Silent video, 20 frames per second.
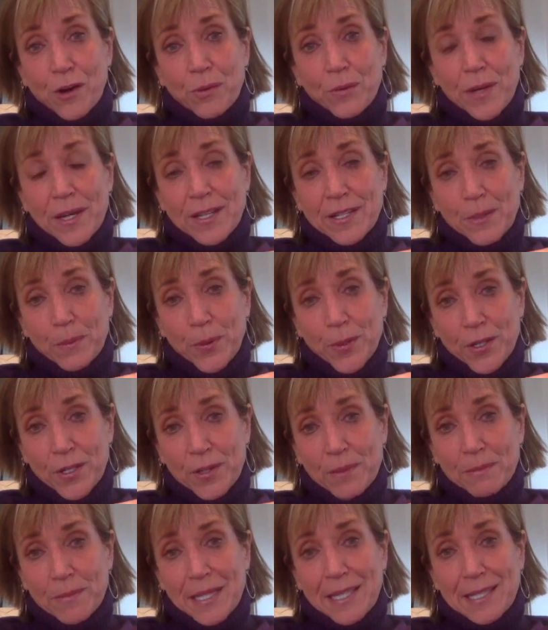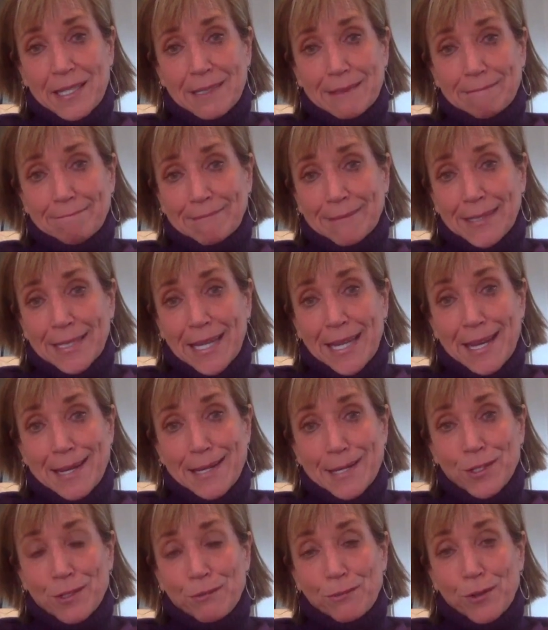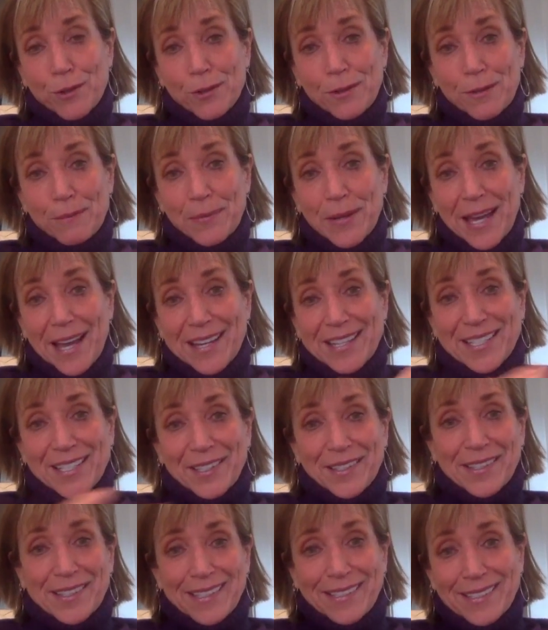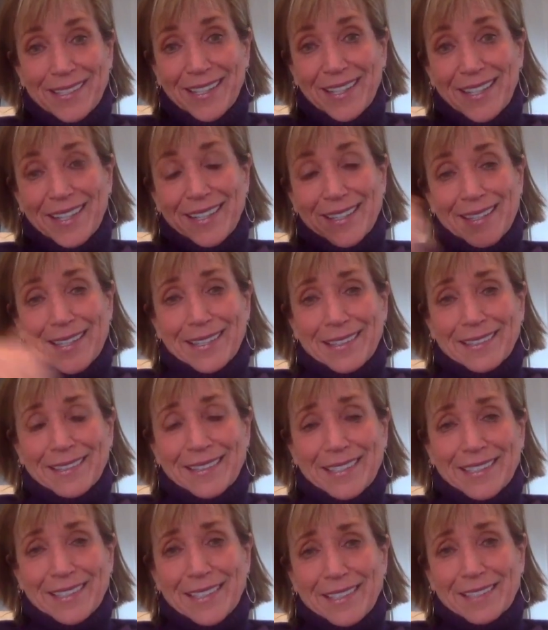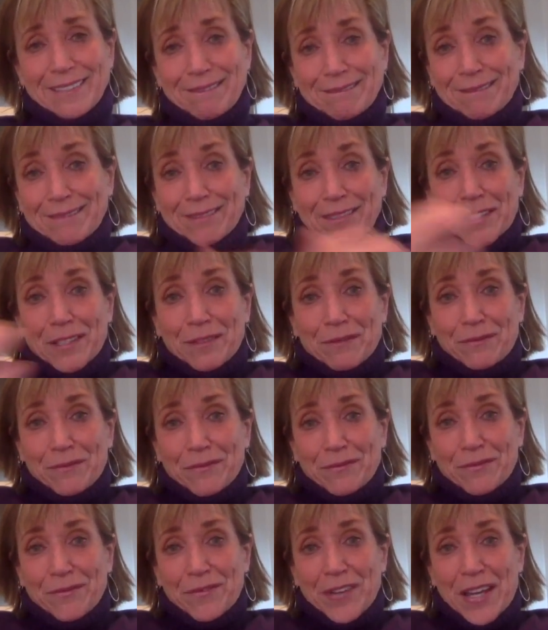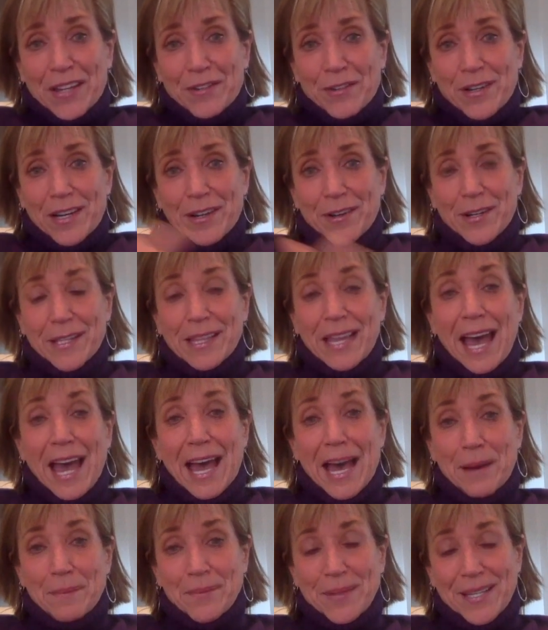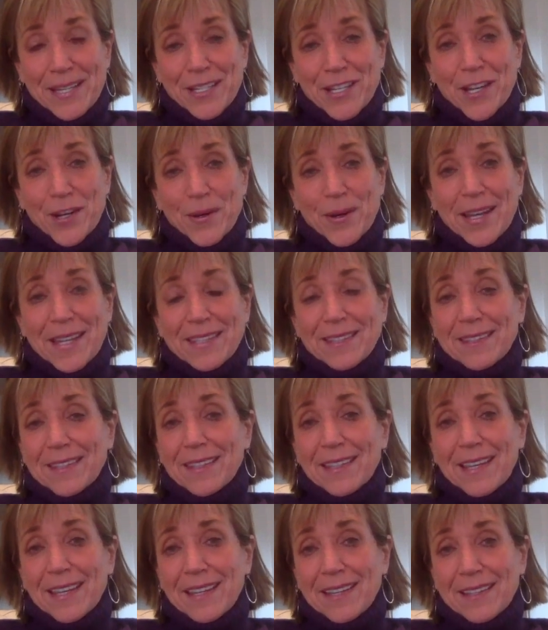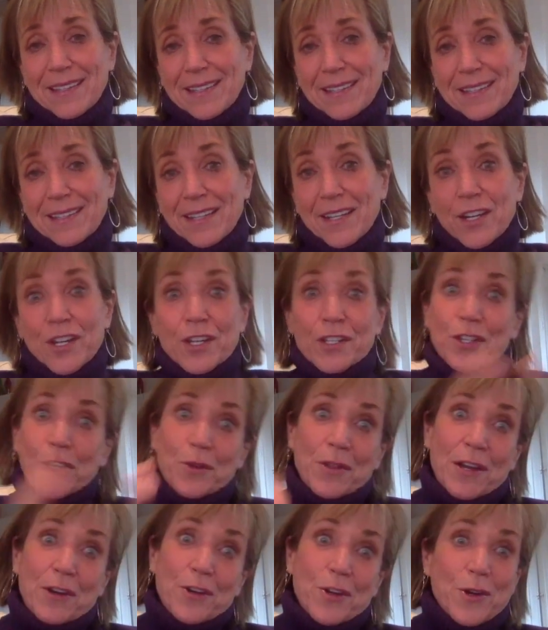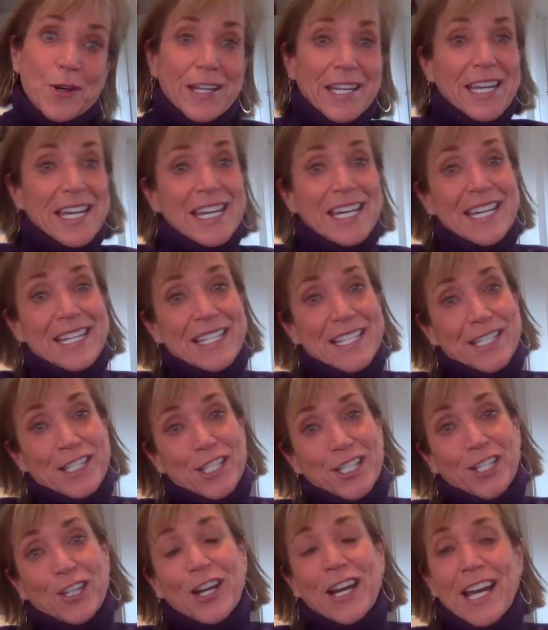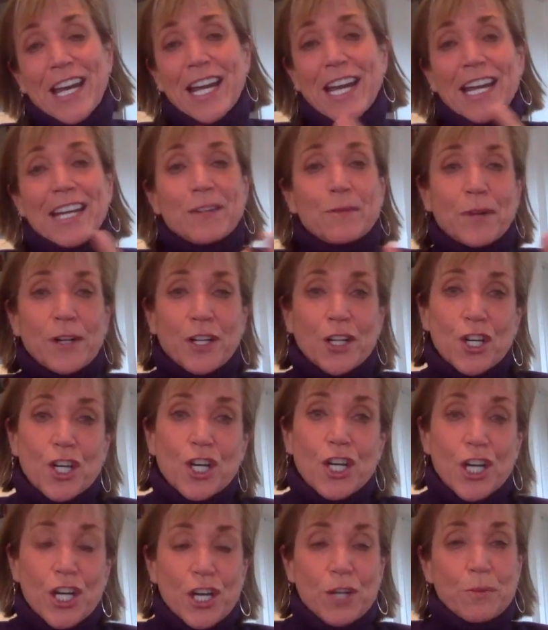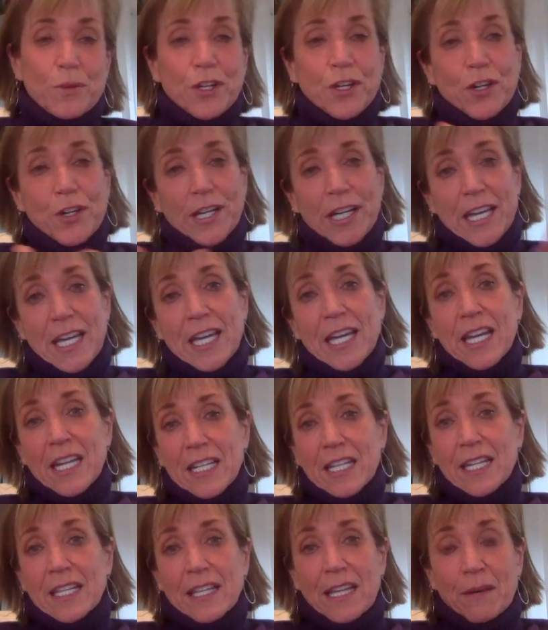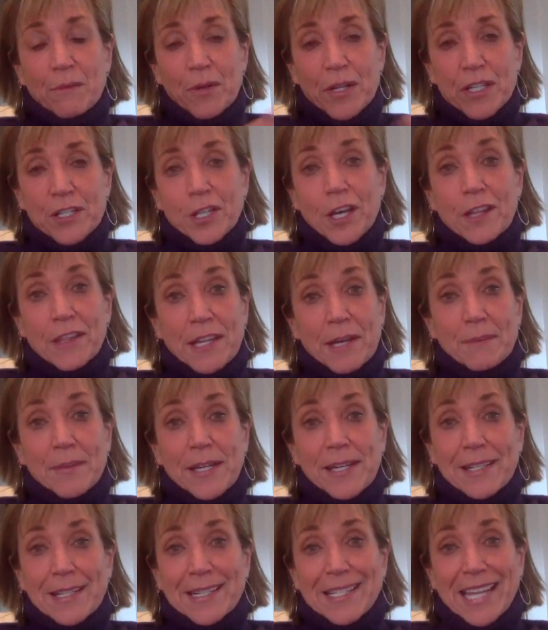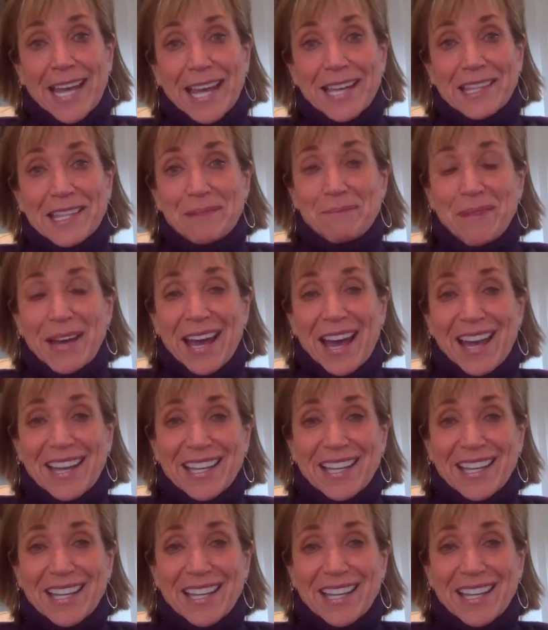We had to put them in a cage and roll them back to the veterinary lab, and so they're going in, this is great, we're good, we're going in, and then we shut them in and take them back.